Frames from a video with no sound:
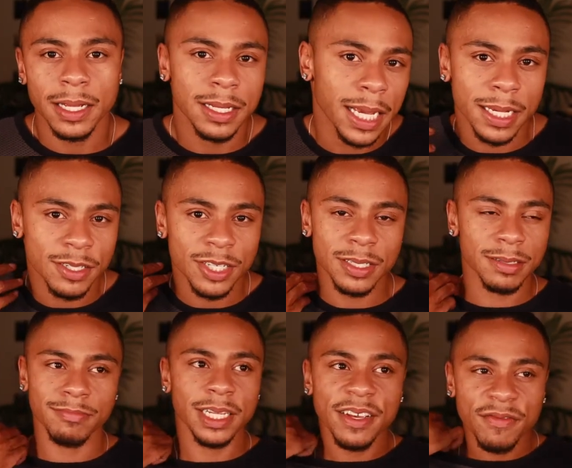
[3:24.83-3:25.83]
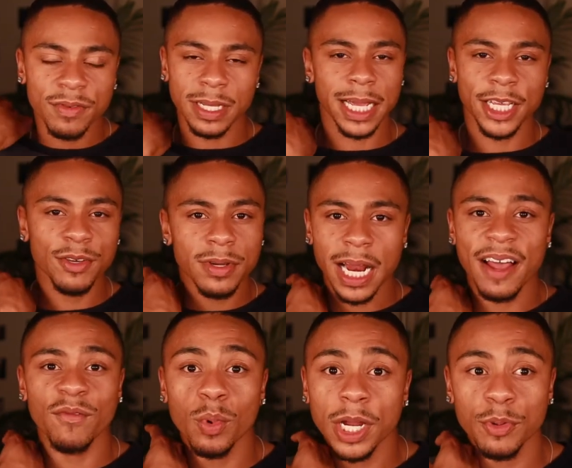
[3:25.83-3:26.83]
Like, just live with, like, you can
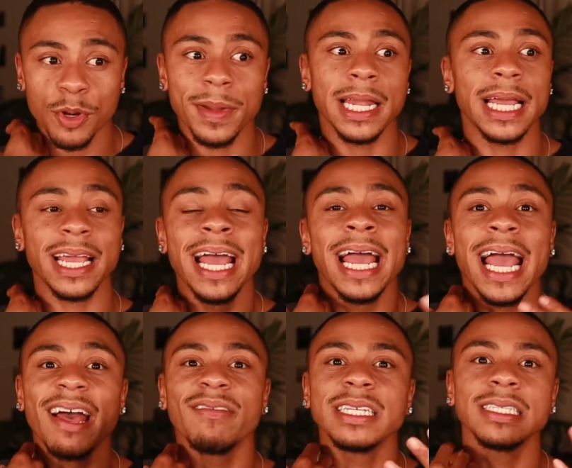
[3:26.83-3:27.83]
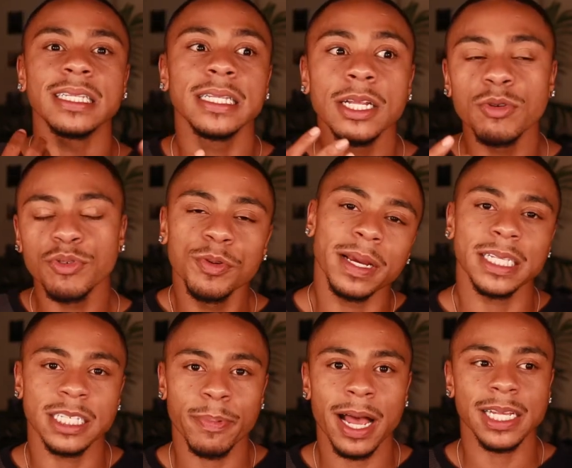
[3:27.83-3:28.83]
have one roommate, like, have as little roommates
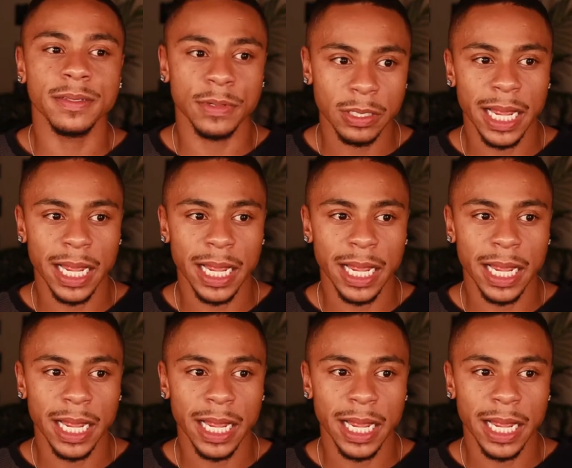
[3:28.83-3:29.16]
as possible.